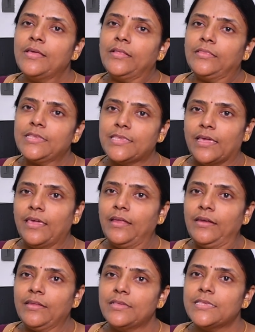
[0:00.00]
The
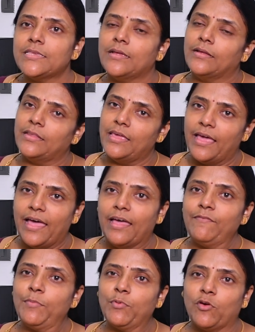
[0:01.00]
second is they
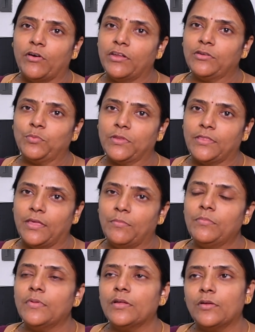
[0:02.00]
have a product with
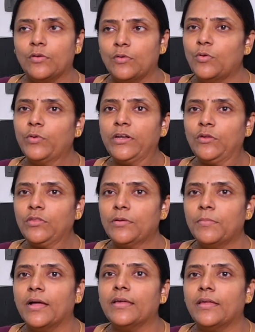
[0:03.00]
them, go into the
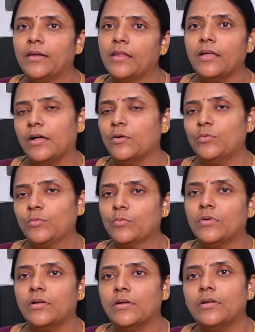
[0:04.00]
market,
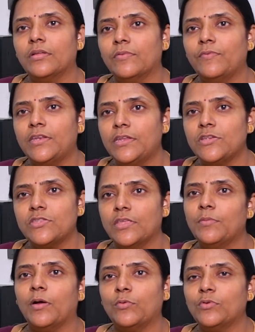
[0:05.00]
we teach
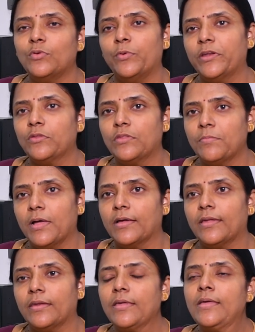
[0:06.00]
them how to go into the
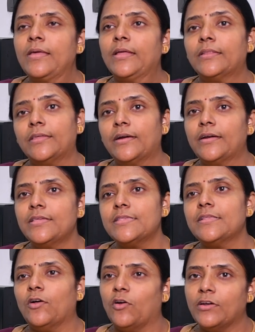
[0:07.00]
market. Third is
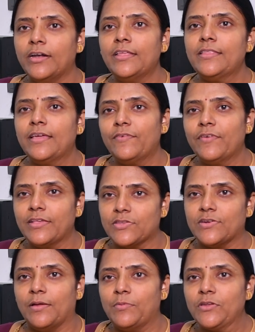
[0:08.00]
that already they have
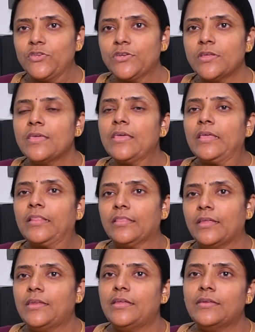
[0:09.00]
established,
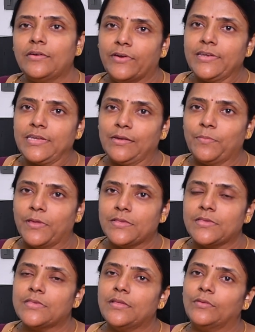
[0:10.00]
they need a rental
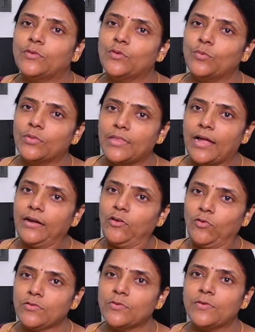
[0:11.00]
basis. So that
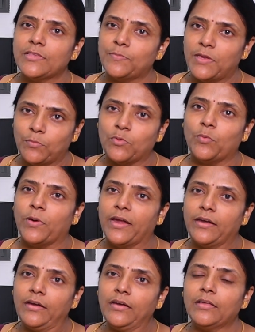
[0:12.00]
also is being
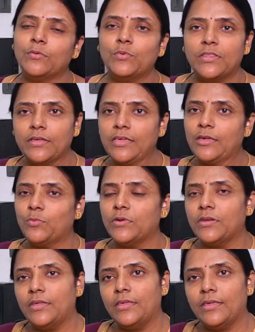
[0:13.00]
provided with the
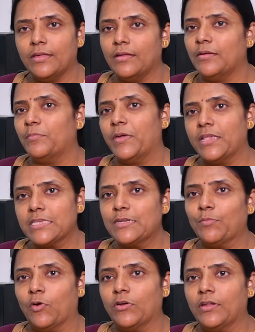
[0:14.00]
equity based
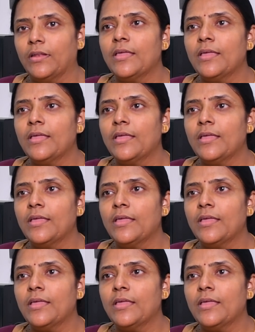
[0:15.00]
model.